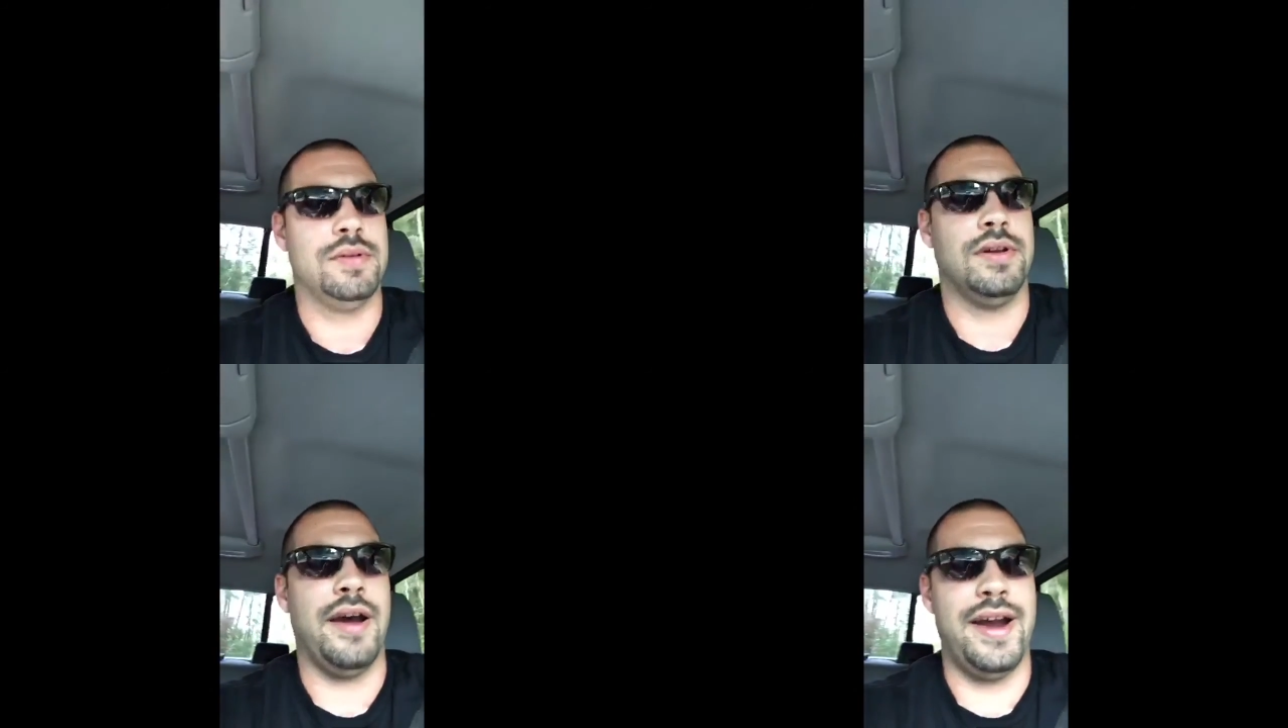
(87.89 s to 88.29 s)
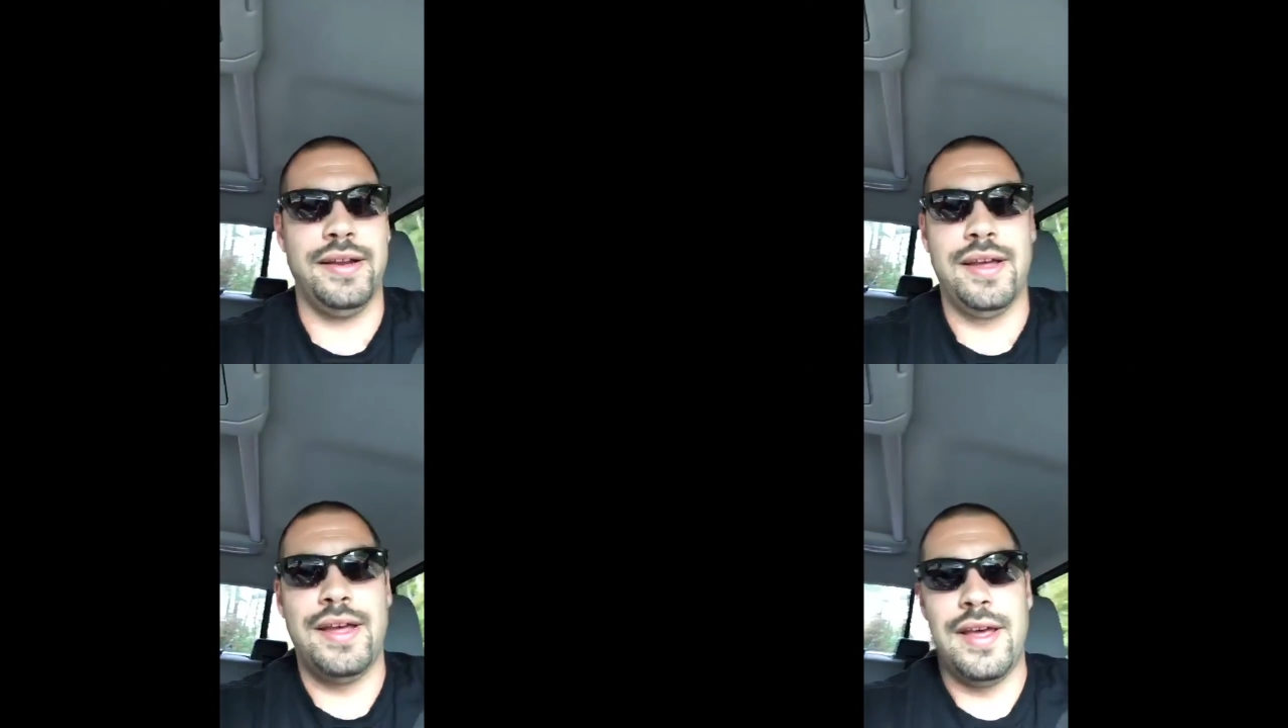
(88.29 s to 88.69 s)
All right,
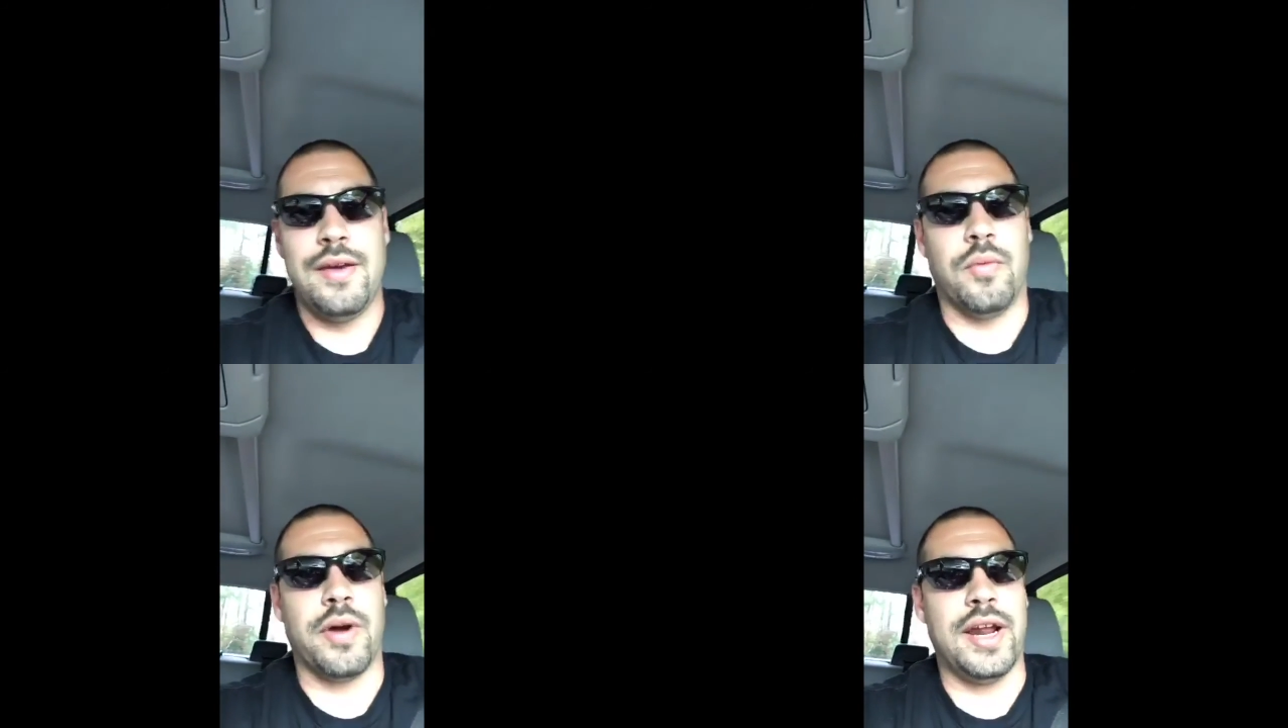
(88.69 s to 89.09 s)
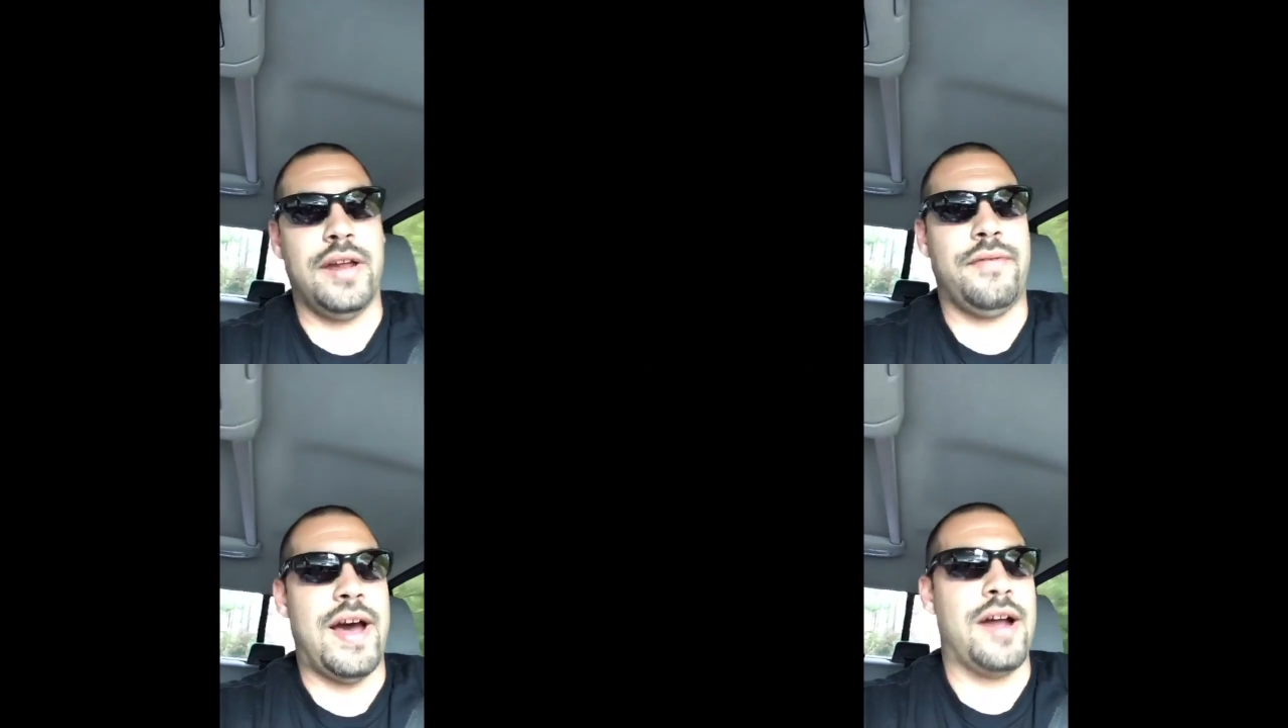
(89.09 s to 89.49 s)
working
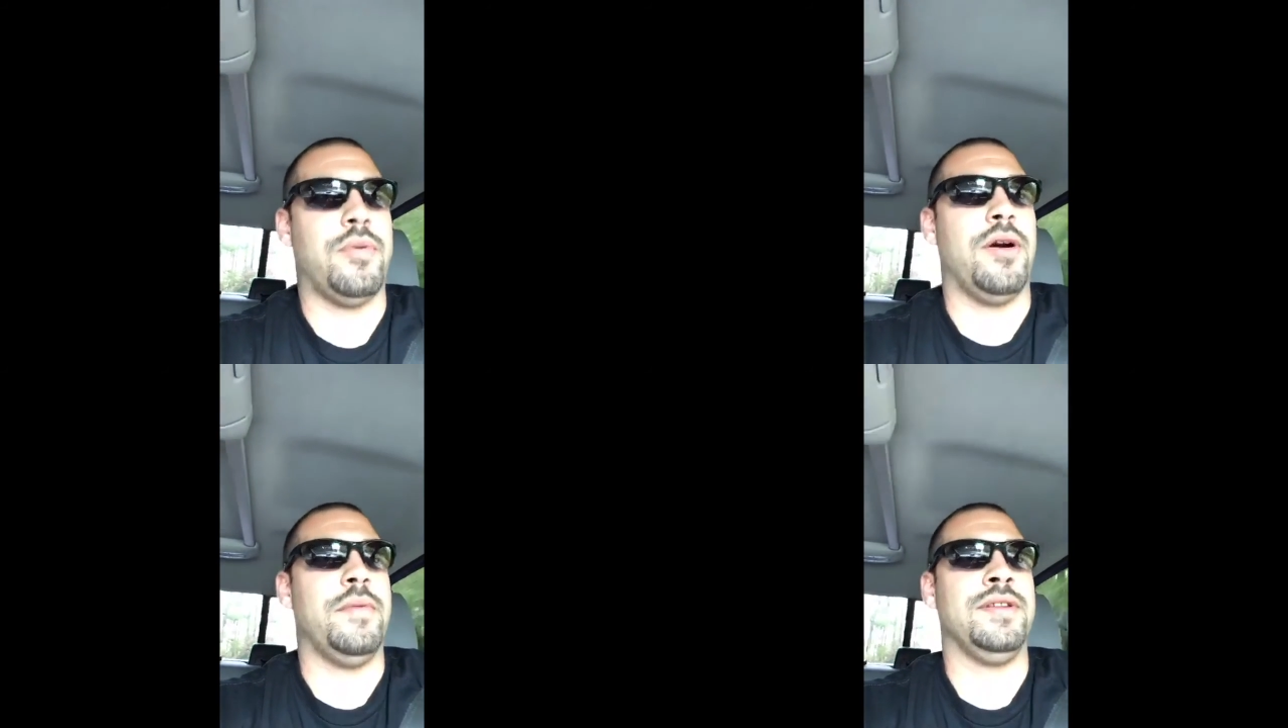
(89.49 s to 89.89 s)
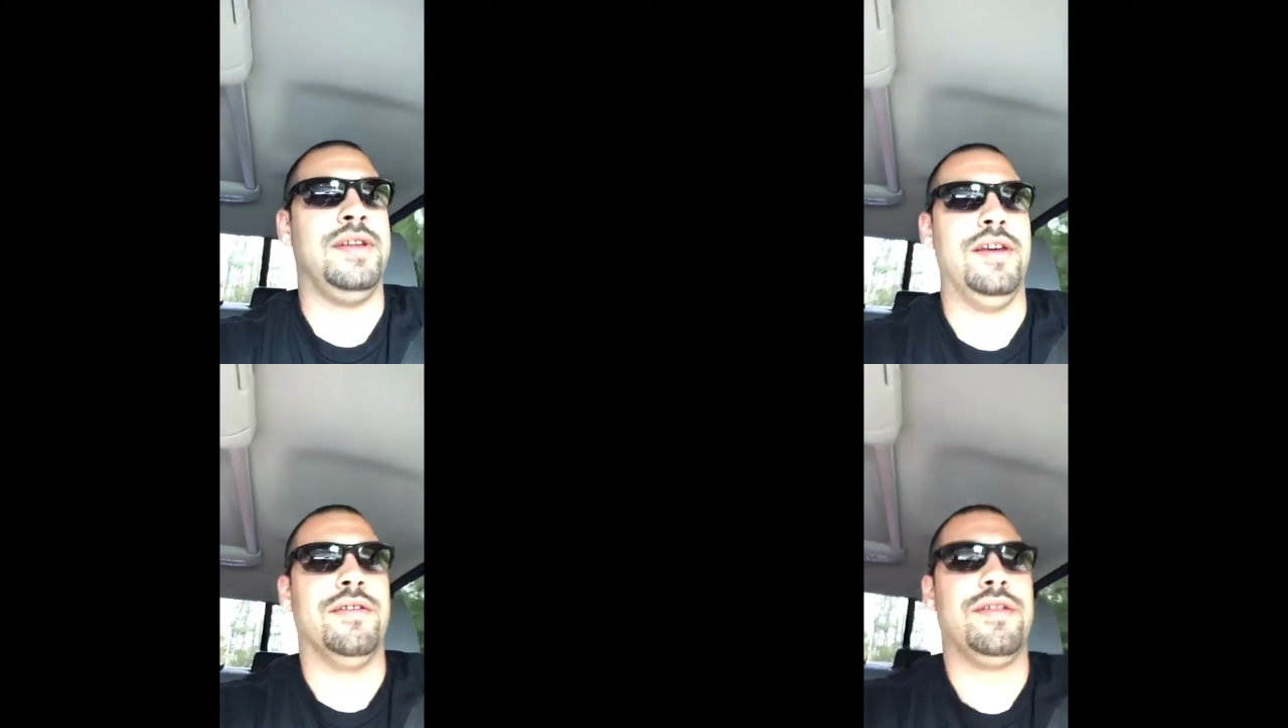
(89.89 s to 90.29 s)
at the fire department
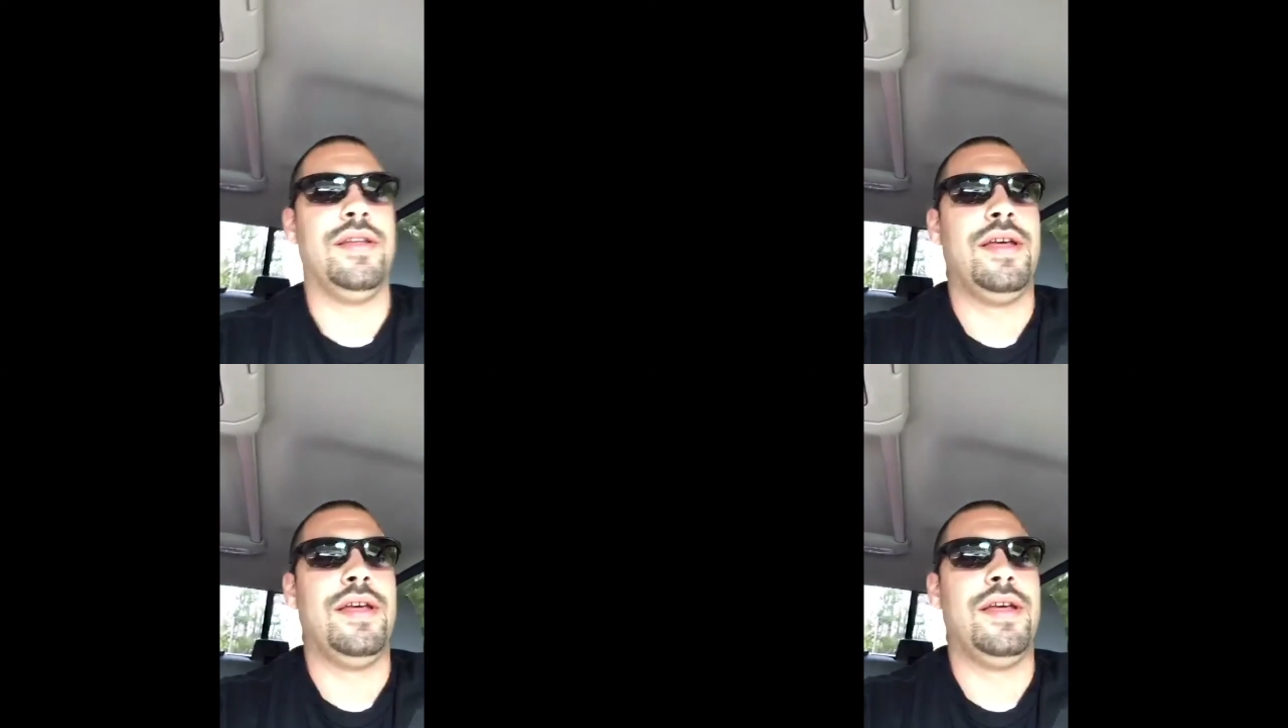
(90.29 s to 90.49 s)
still.